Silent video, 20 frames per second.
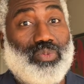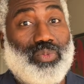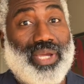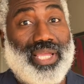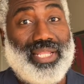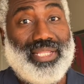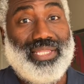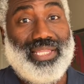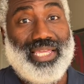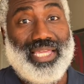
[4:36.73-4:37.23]

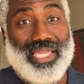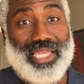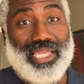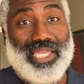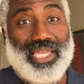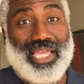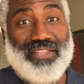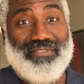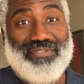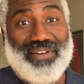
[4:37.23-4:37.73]
when
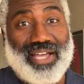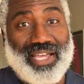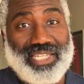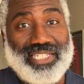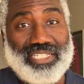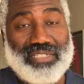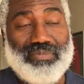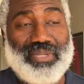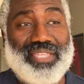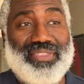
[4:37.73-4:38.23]
they
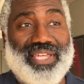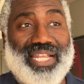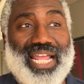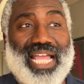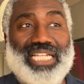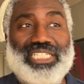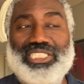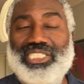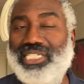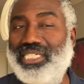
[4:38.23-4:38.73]
advised me that
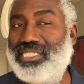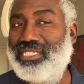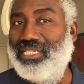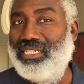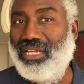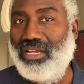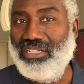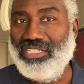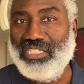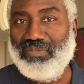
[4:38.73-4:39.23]
actually it's a
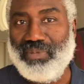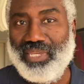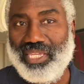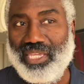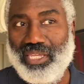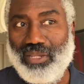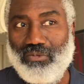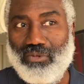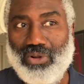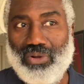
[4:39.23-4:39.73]

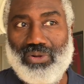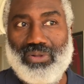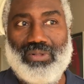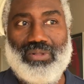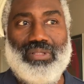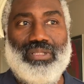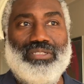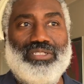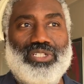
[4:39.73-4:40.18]
non-speaking role.